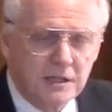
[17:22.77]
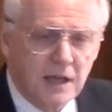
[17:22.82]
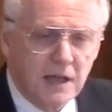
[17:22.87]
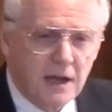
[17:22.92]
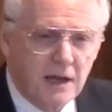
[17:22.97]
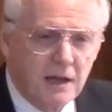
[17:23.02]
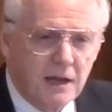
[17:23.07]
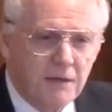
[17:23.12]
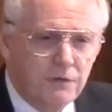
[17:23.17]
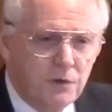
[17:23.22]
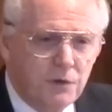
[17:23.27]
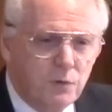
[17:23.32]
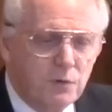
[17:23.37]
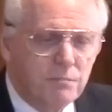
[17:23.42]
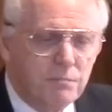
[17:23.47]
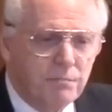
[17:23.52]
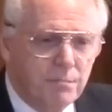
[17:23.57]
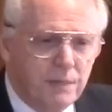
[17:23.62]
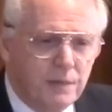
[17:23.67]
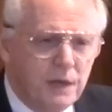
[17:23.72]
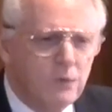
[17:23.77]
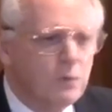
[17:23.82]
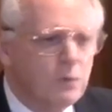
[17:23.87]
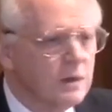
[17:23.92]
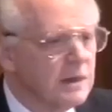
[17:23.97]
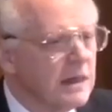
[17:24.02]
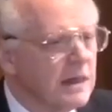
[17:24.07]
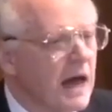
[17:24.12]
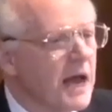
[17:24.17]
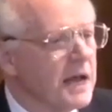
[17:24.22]
that if you would be
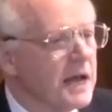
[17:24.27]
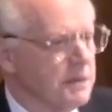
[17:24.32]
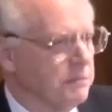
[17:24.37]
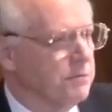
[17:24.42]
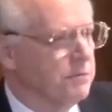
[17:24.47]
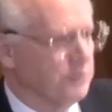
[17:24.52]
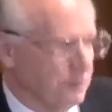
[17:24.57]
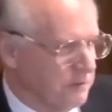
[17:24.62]
reliable.